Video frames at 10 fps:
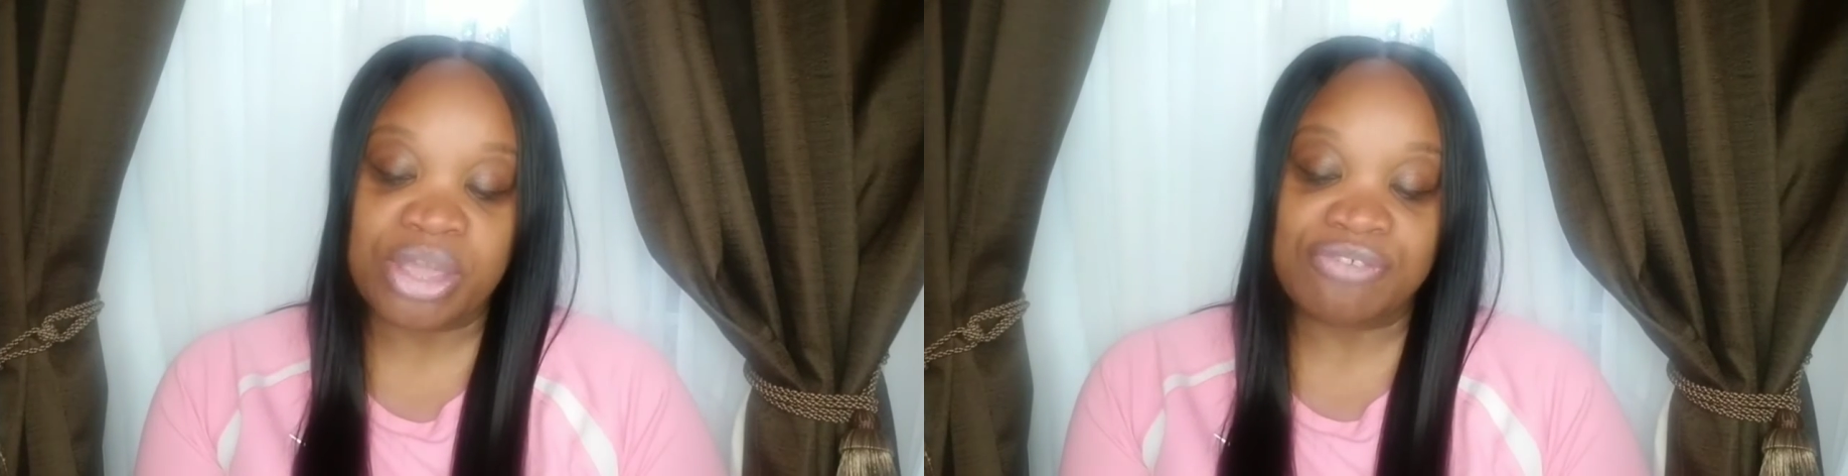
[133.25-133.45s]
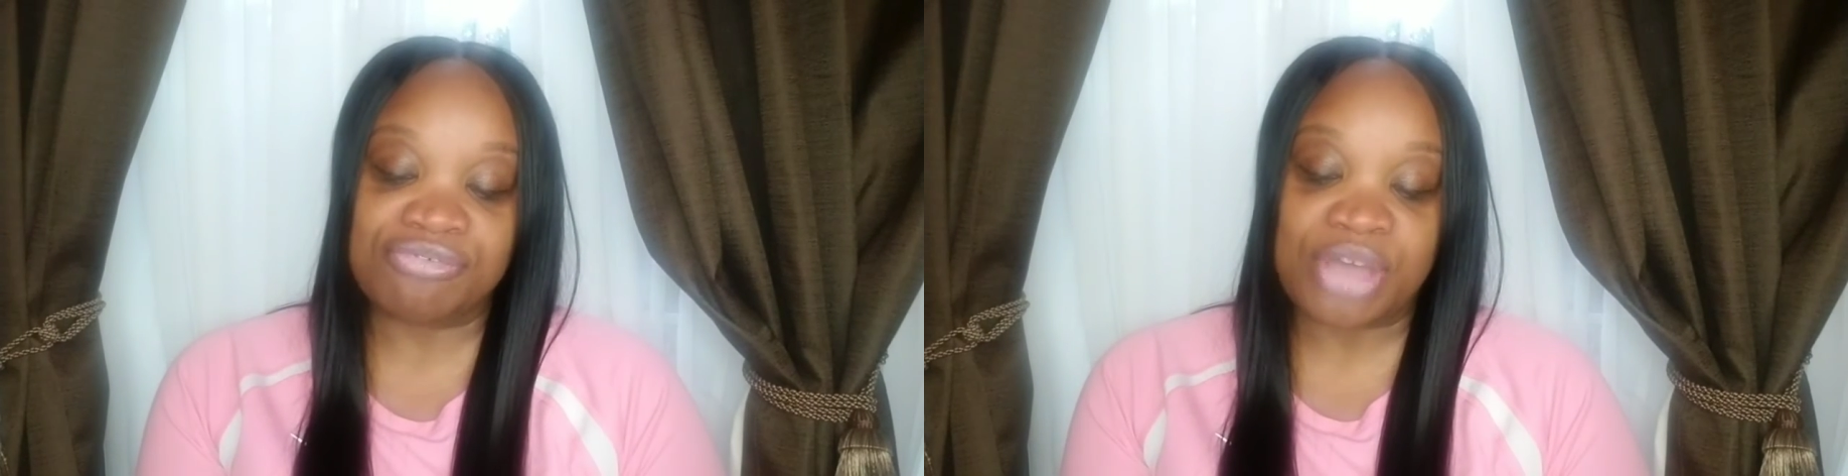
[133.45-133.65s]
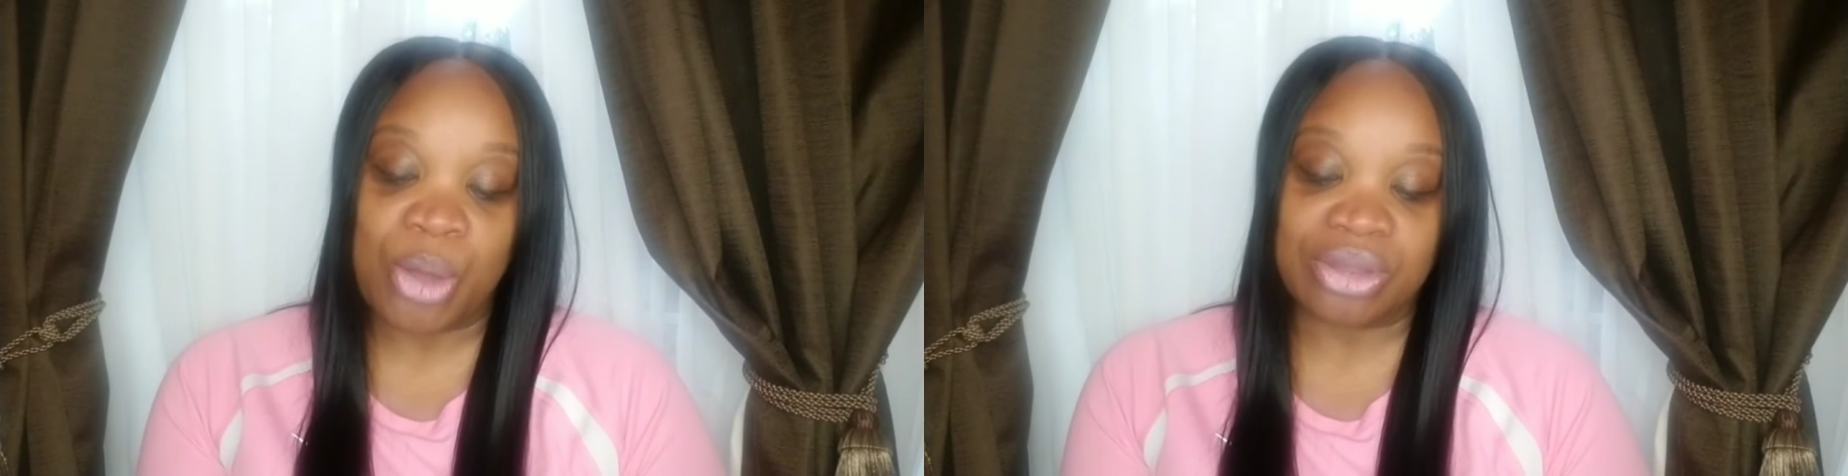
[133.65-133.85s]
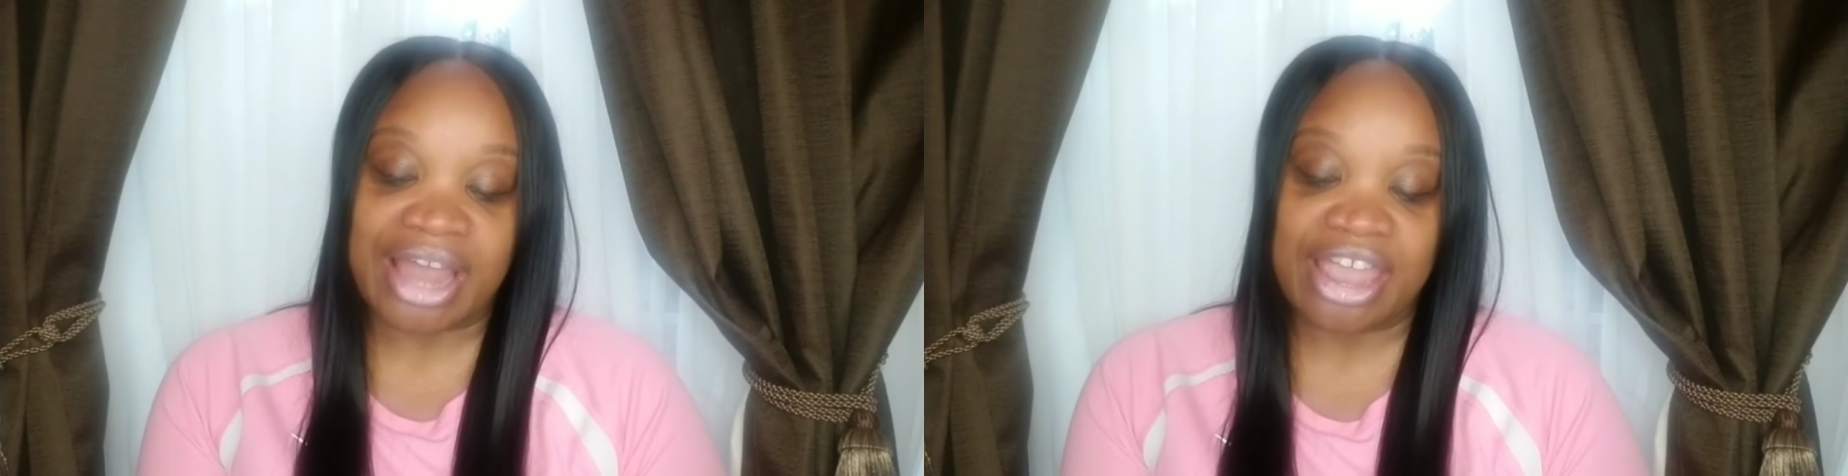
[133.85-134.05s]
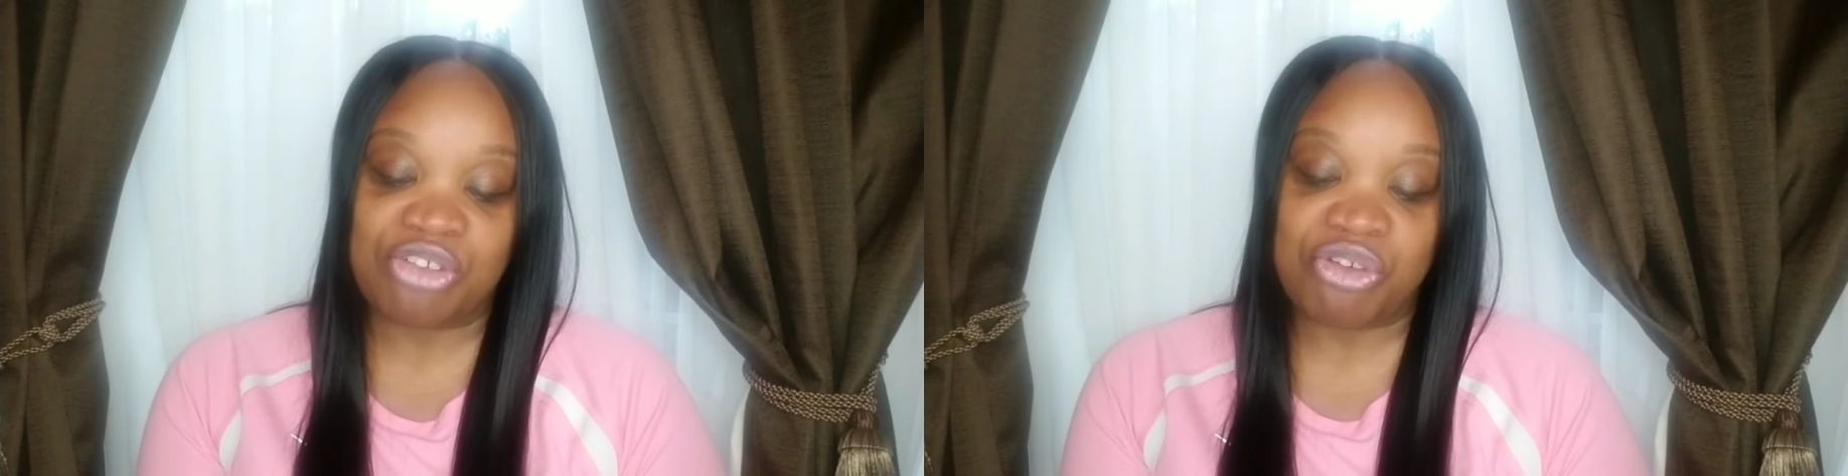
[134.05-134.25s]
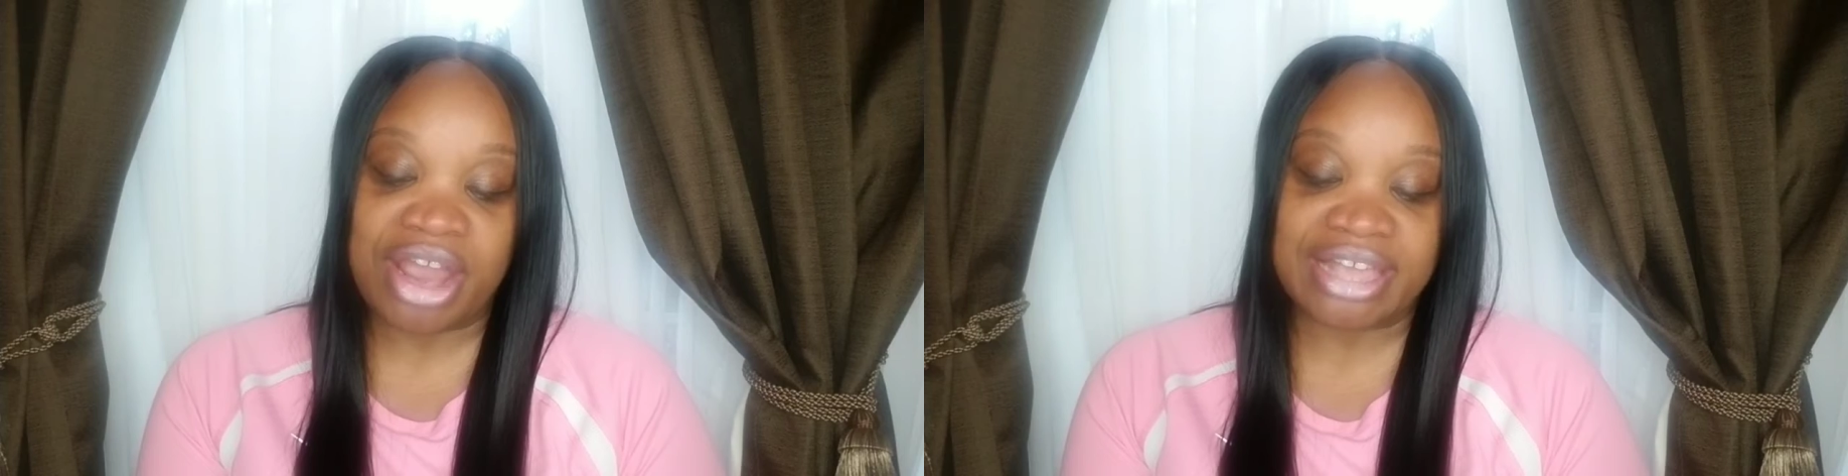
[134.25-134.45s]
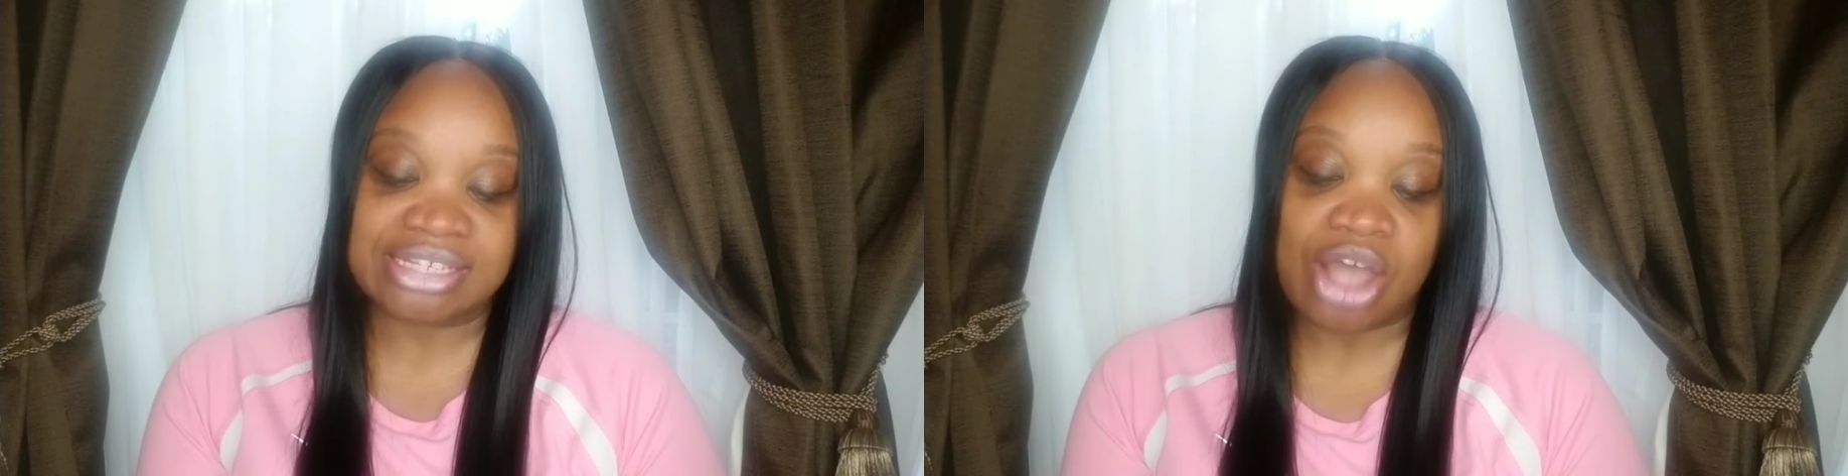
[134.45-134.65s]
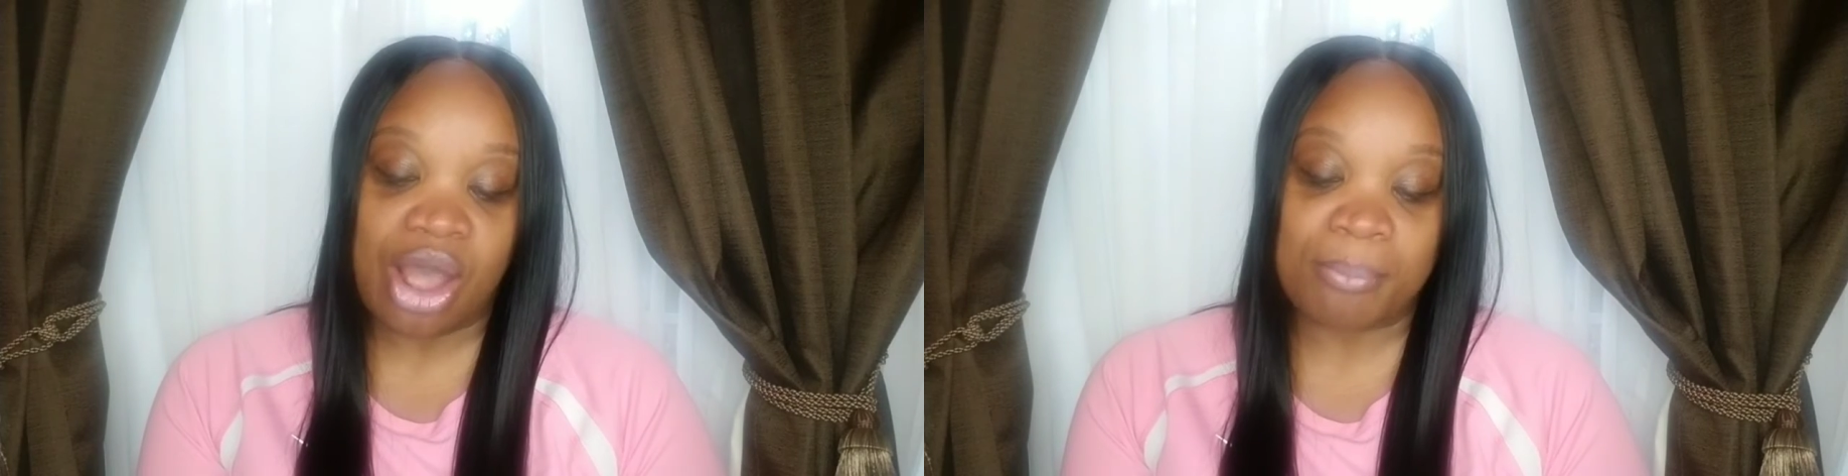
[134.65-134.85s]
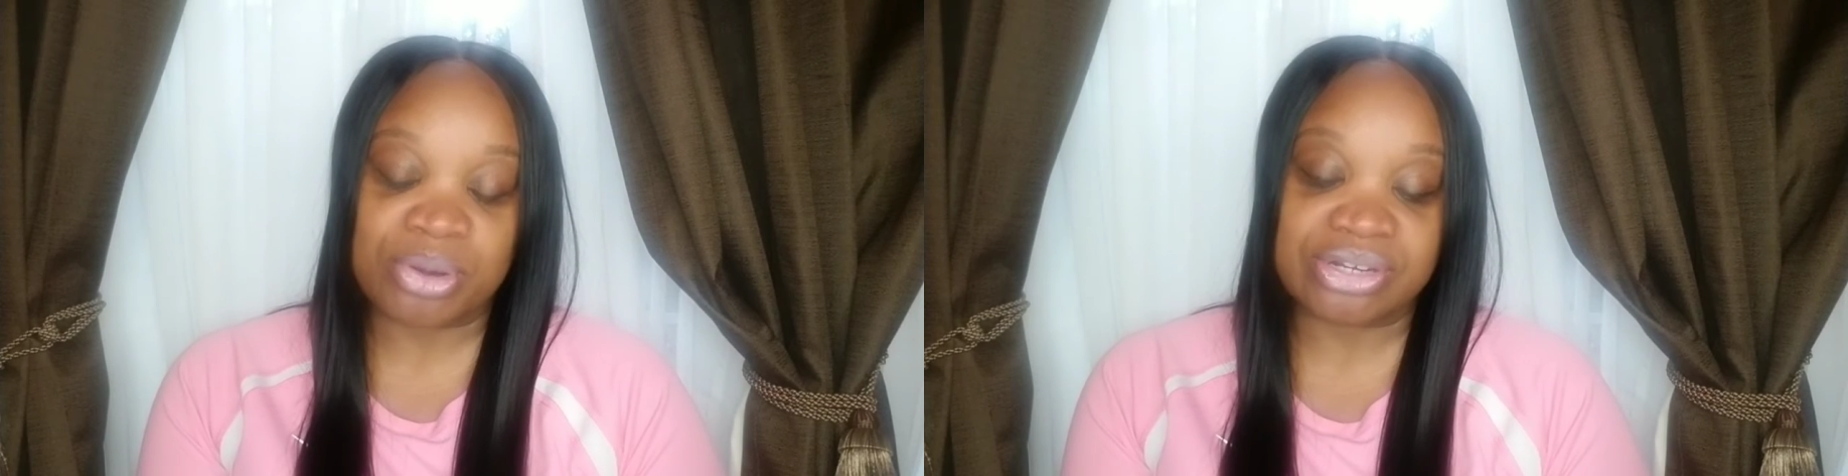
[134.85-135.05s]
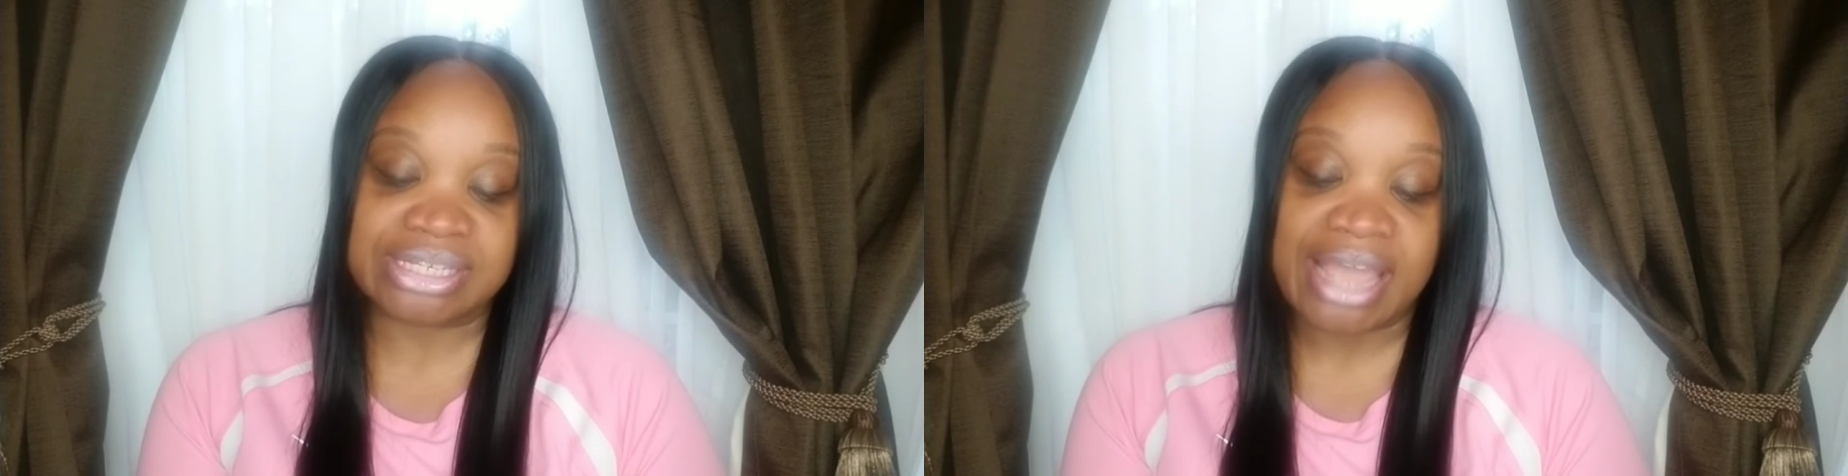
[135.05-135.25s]
we felt like
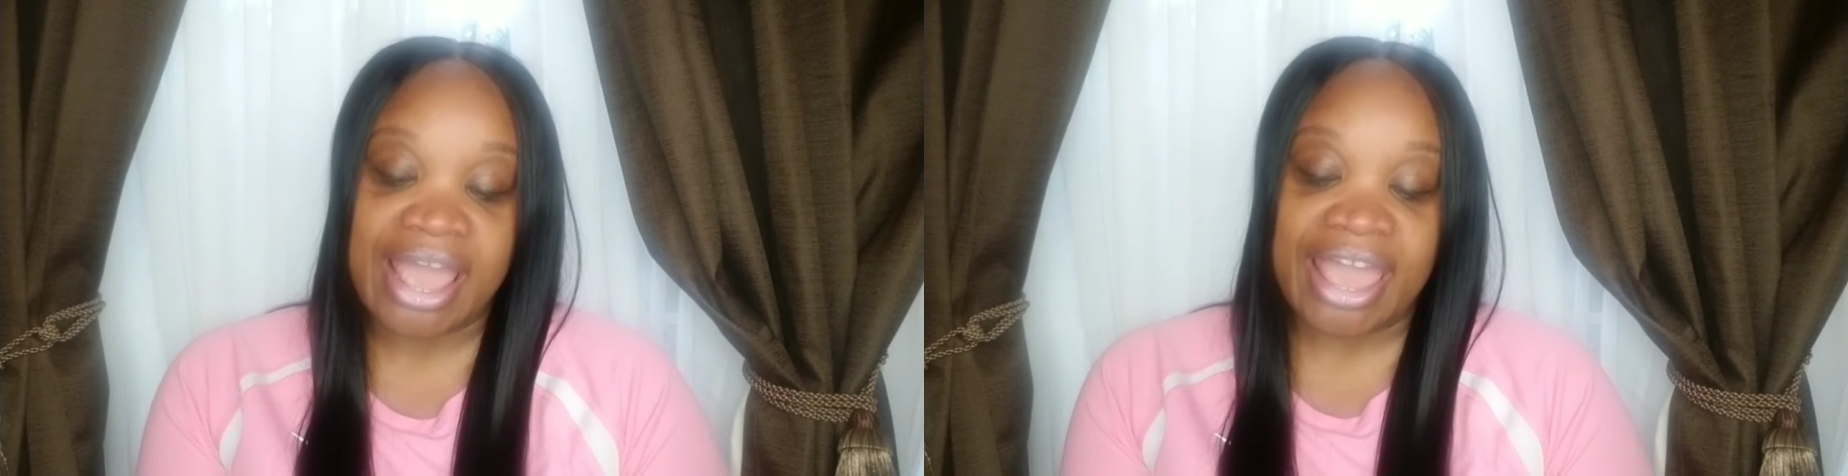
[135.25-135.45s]
grasshoppers,